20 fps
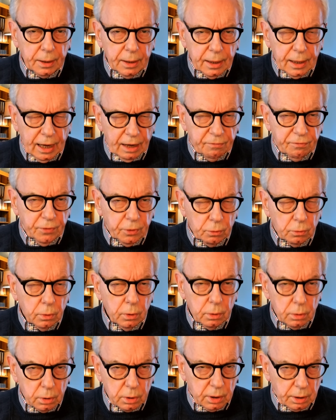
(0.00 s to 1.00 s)
If you
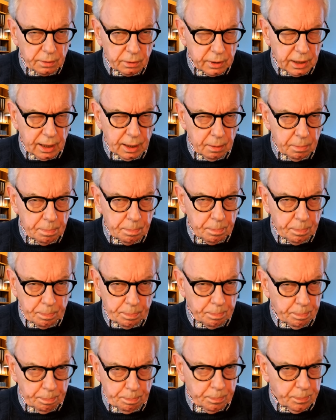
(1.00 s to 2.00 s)
look at
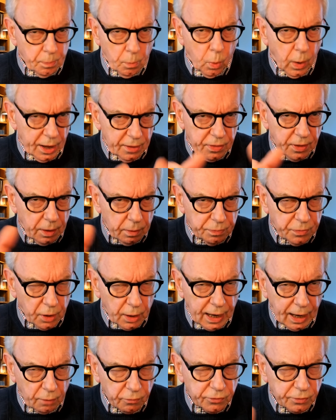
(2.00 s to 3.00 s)
where the
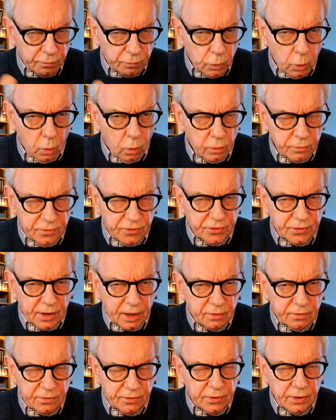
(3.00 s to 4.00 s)
House of Lords
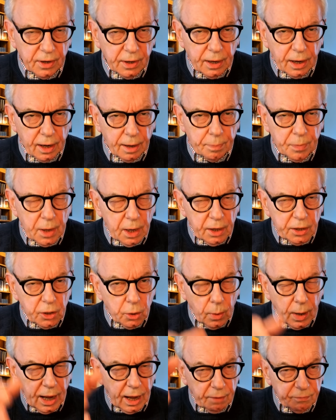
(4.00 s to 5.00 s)
sits, you
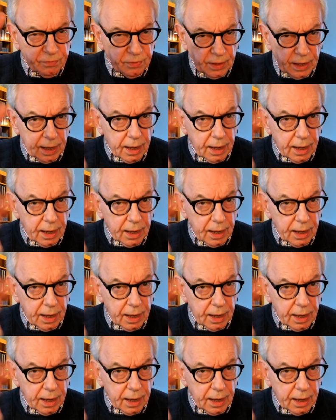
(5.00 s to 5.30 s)
have the